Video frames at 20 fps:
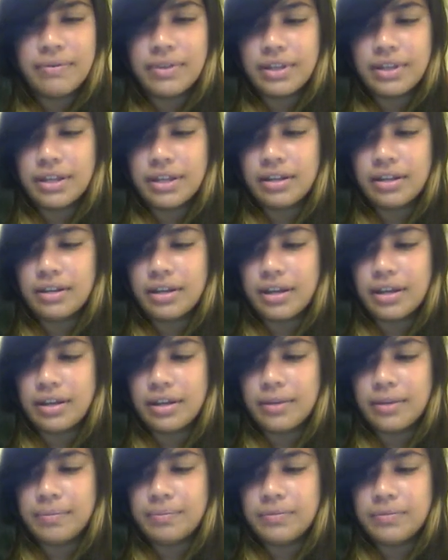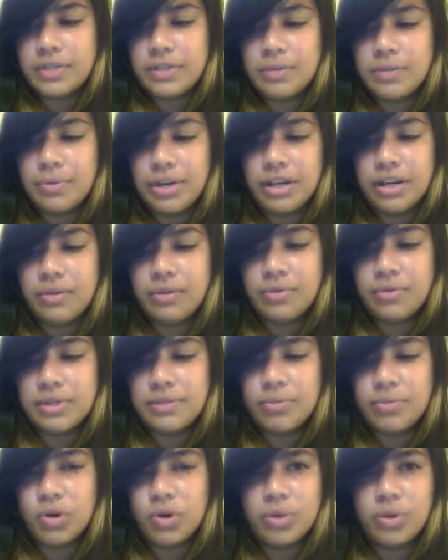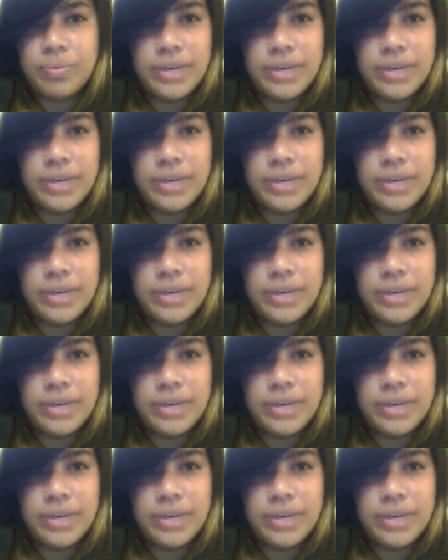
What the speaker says: and then spring was more